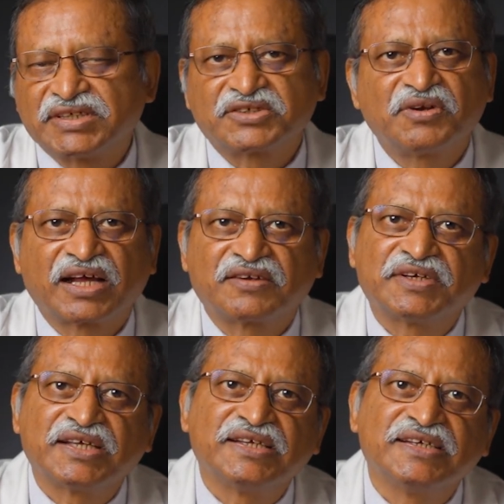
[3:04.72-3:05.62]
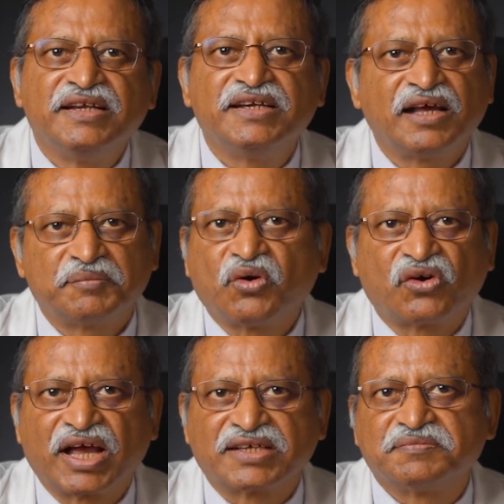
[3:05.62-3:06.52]
sexual activity leading up to
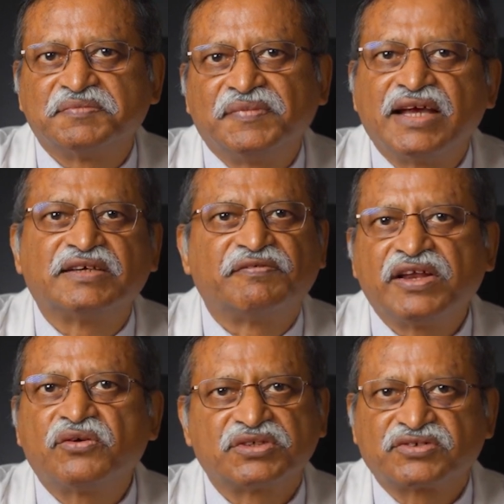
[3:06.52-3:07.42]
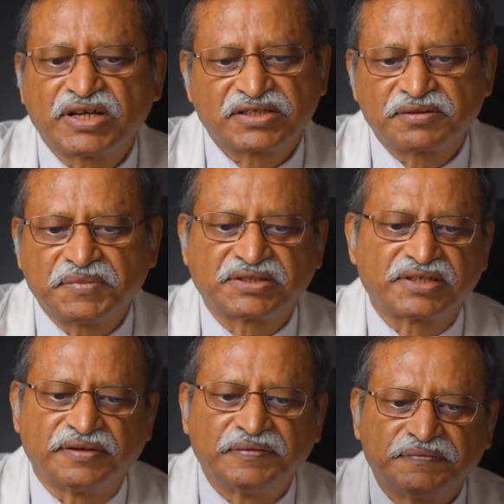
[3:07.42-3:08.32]
orgasm is a very good stress
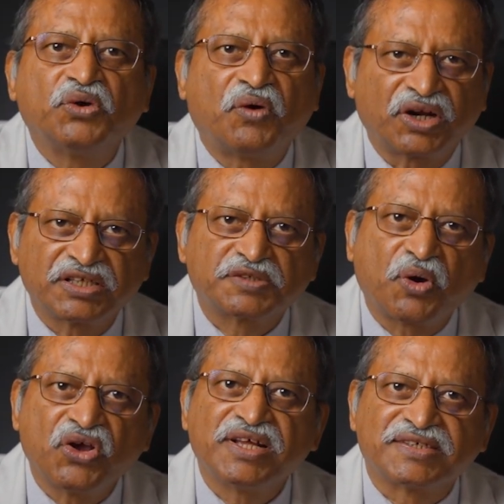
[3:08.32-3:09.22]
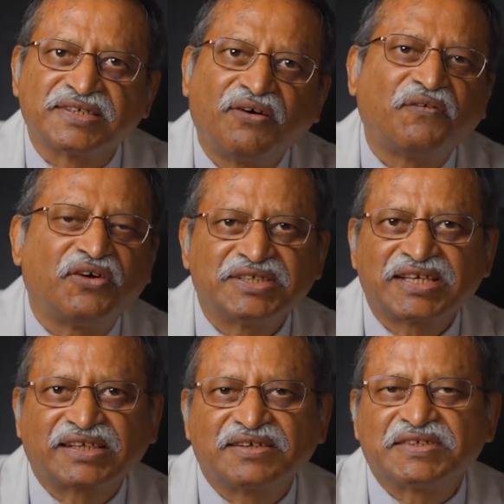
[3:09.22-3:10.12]
buster. So what are the spoilers of all this
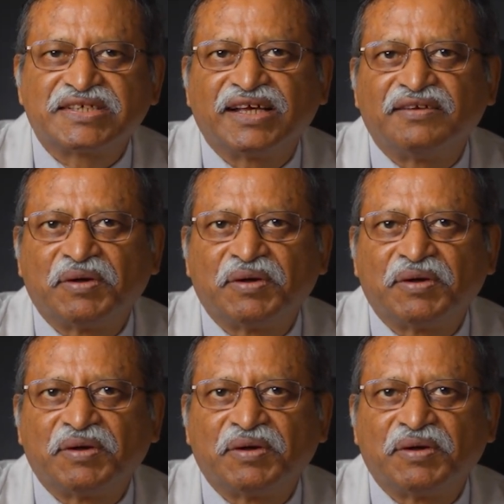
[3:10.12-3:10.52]
activity in